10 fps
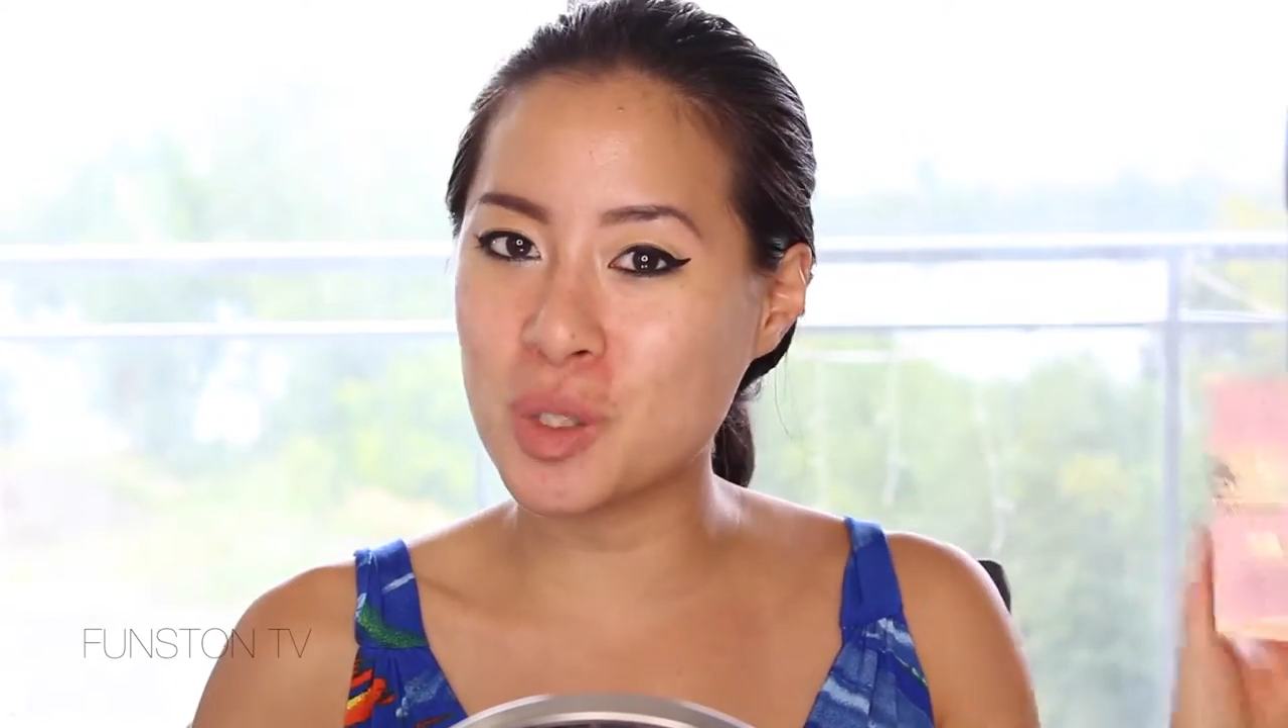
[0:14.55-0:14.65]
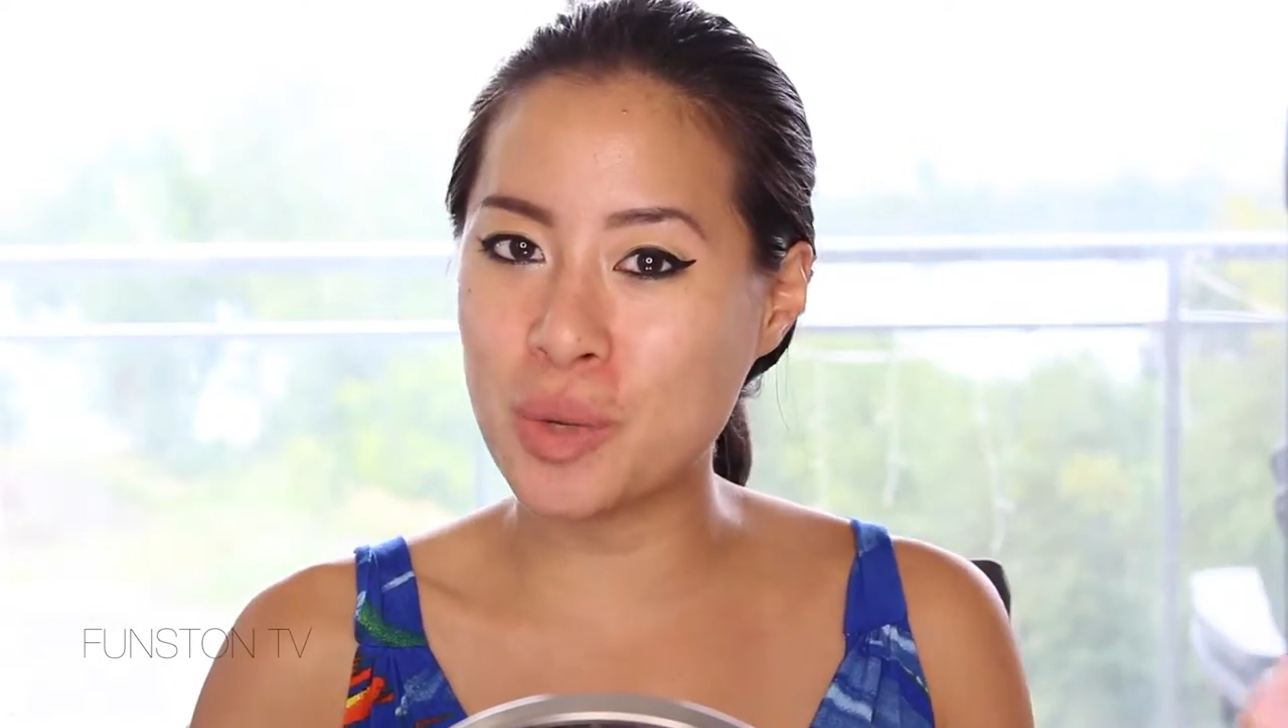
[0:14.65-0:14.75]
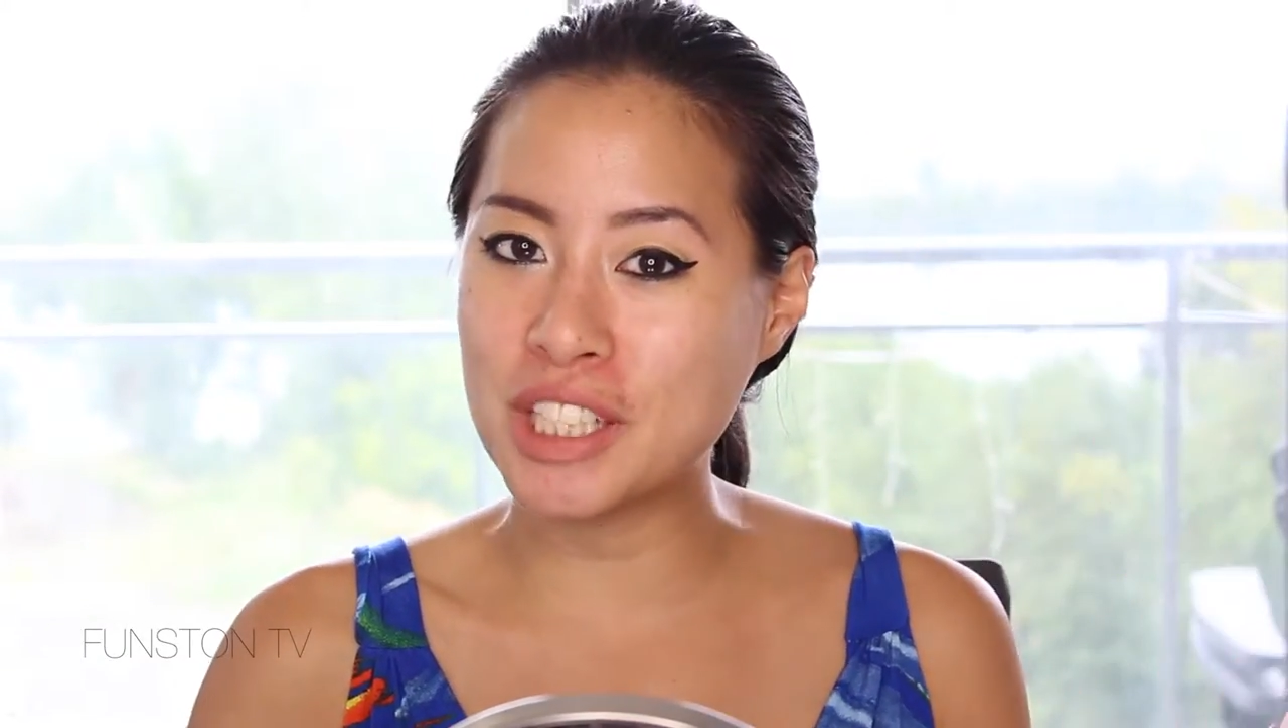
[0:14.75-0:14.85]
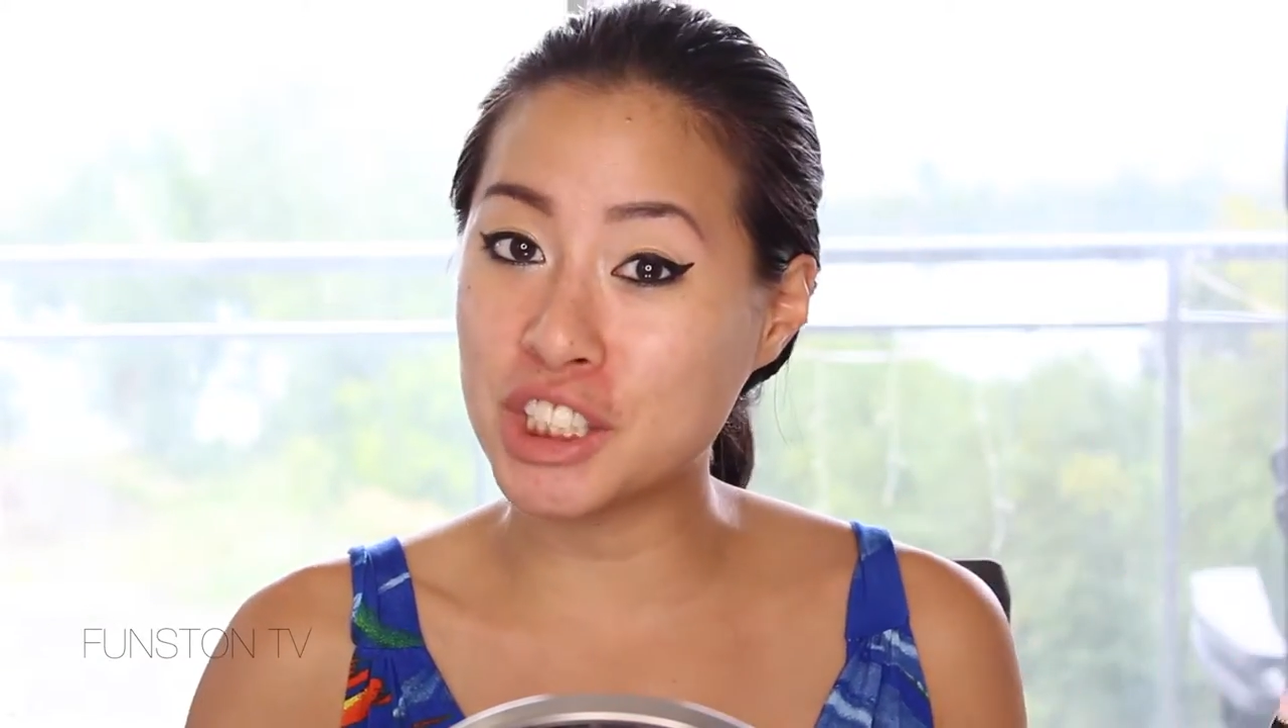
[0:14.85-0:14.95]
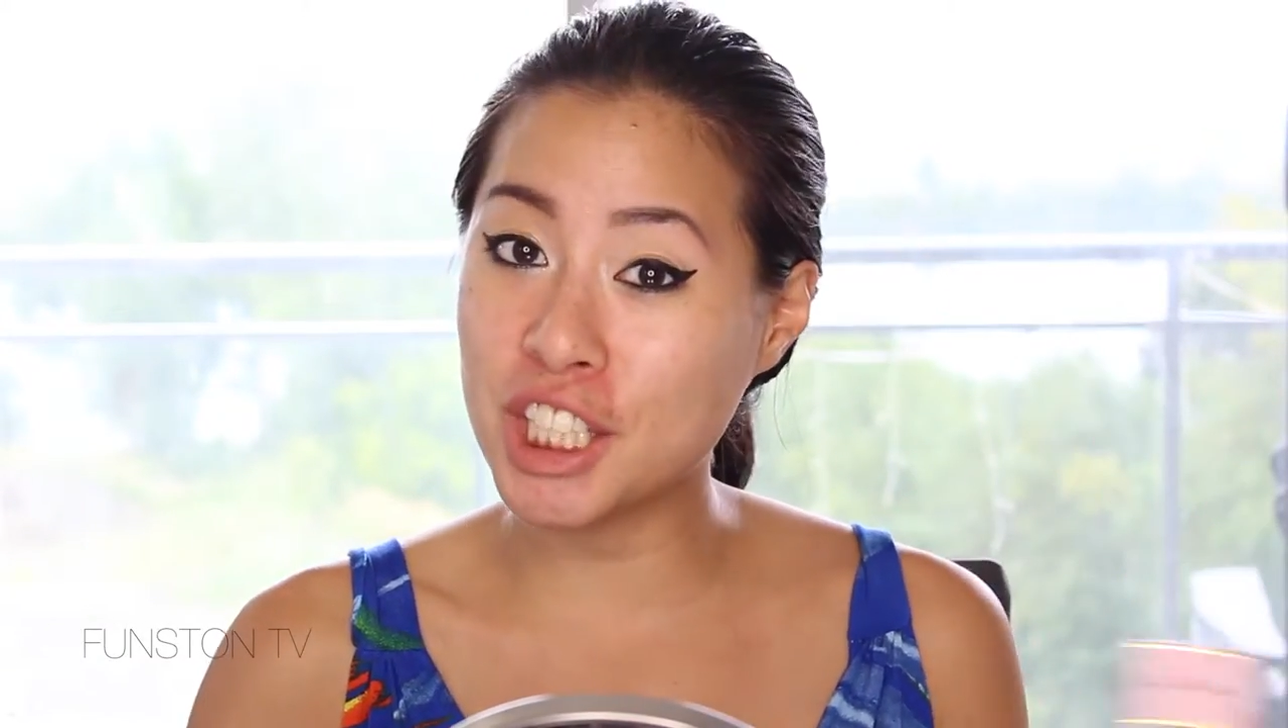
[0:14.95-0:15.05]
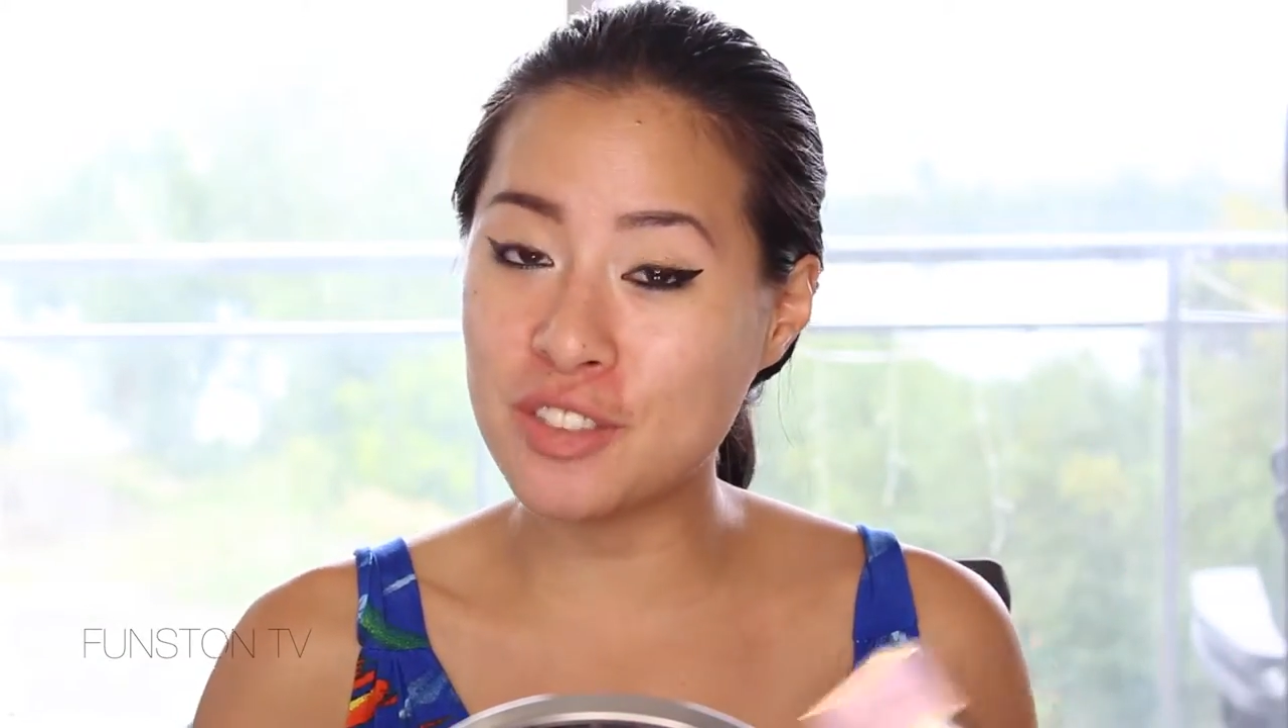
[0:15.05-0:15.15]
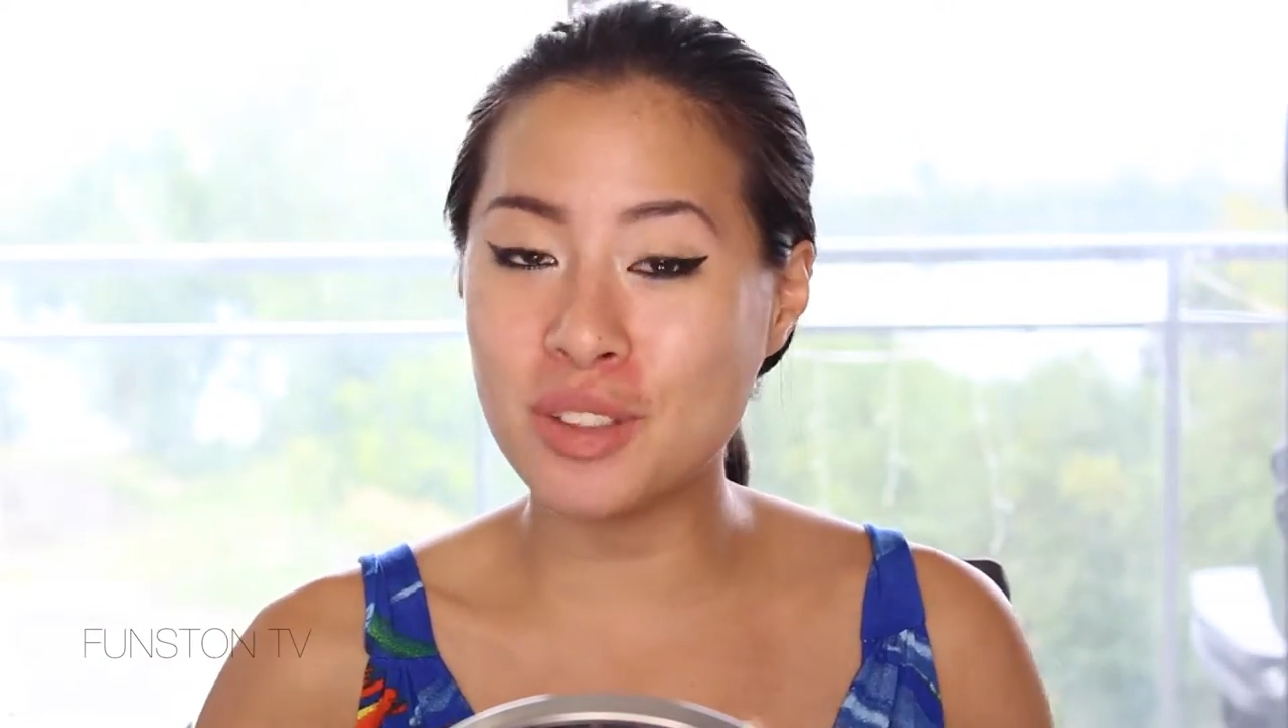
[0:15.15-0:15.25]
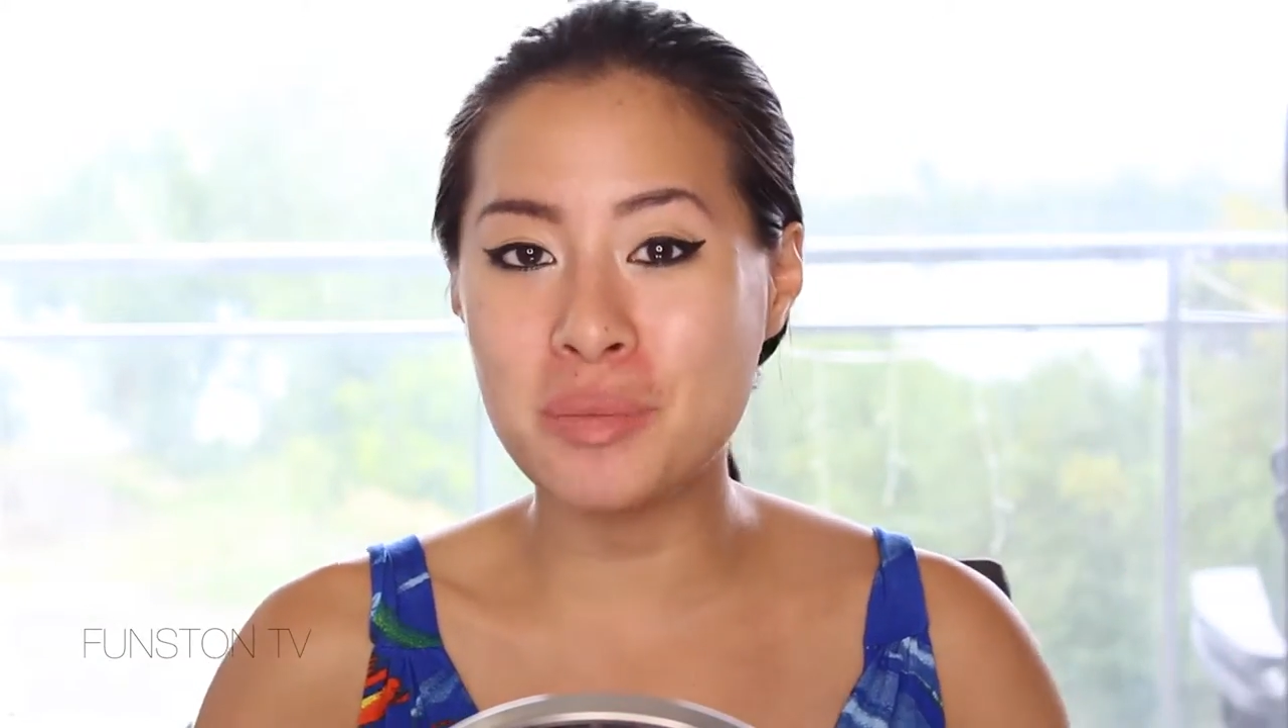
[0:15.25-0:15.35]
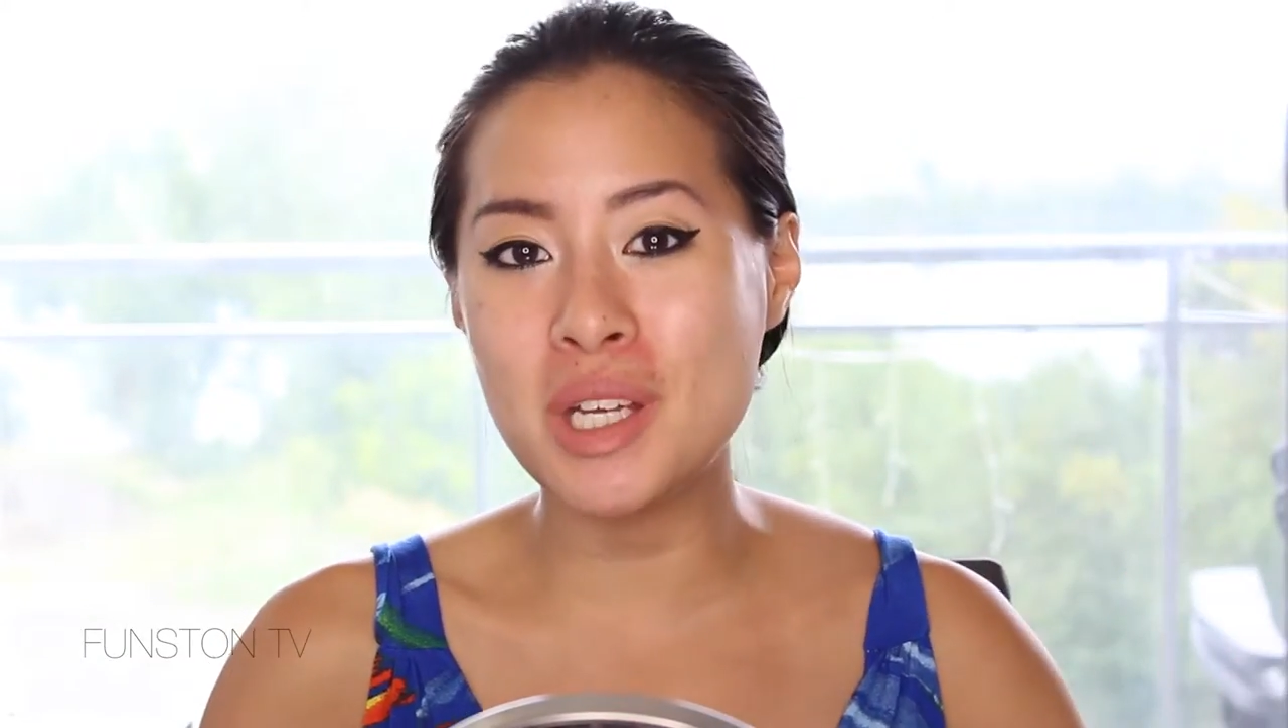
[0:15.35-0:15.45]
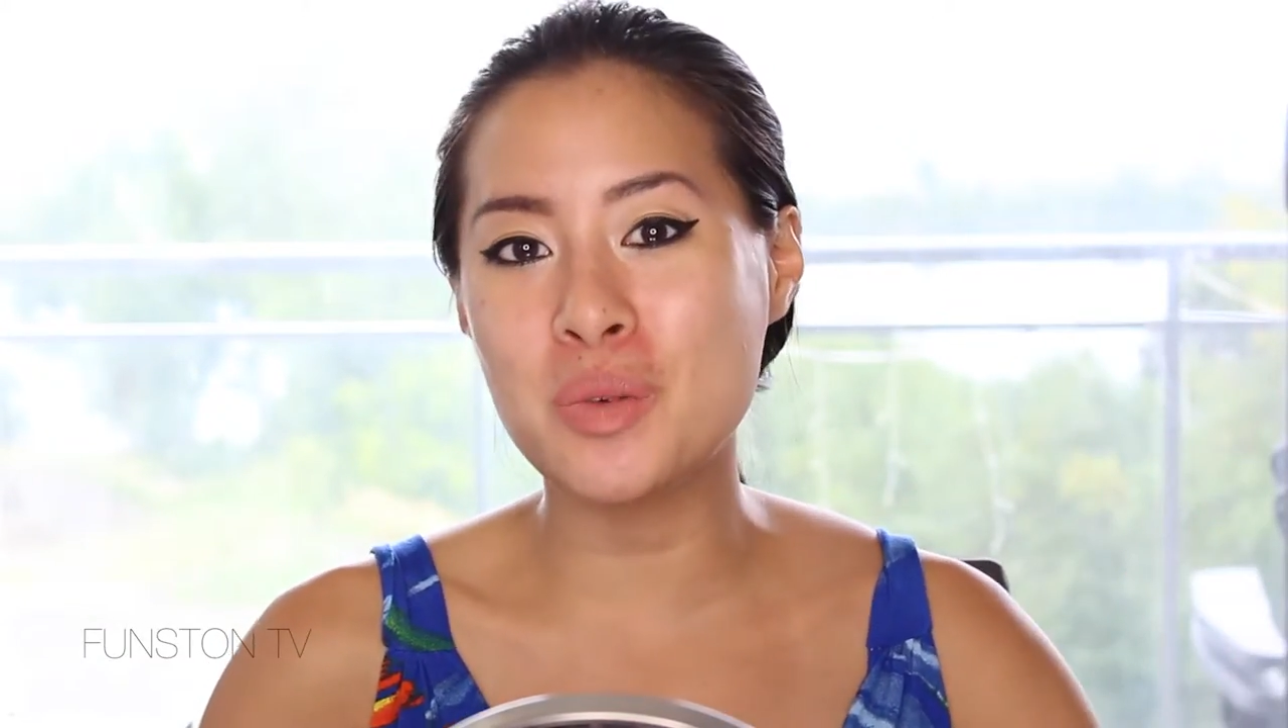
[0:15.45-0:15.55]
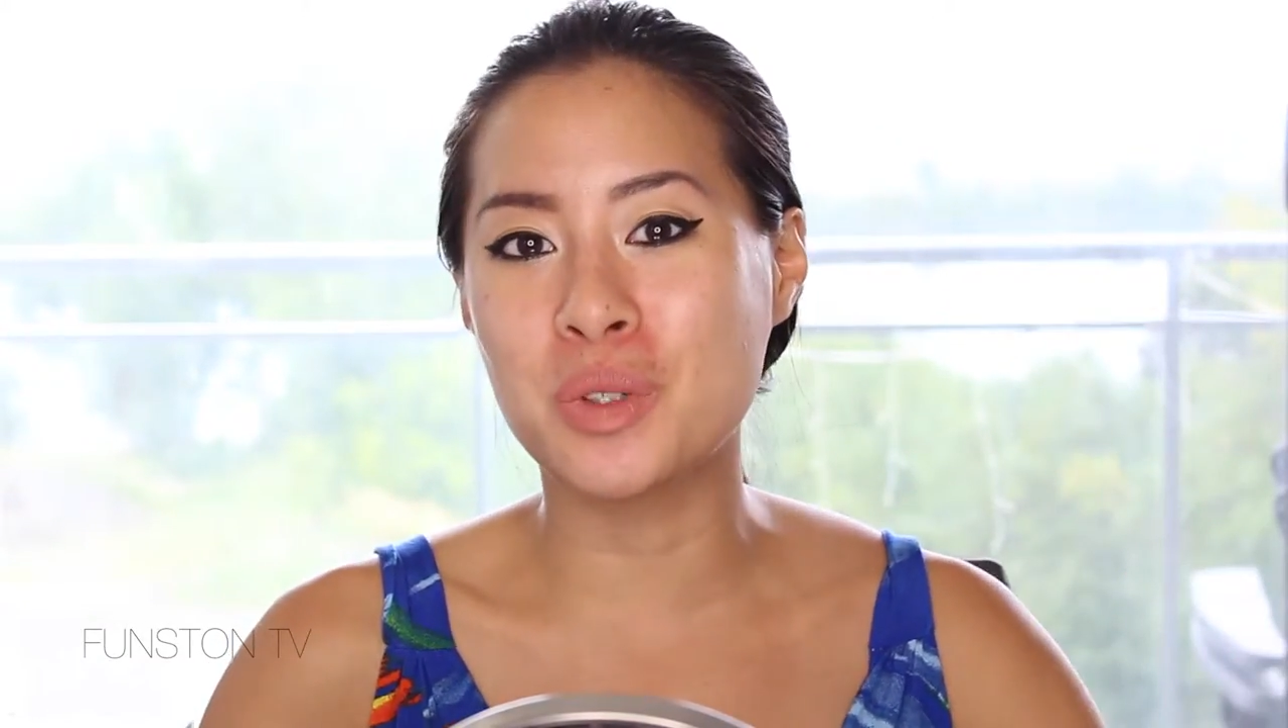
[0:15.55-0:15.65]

right shade for me.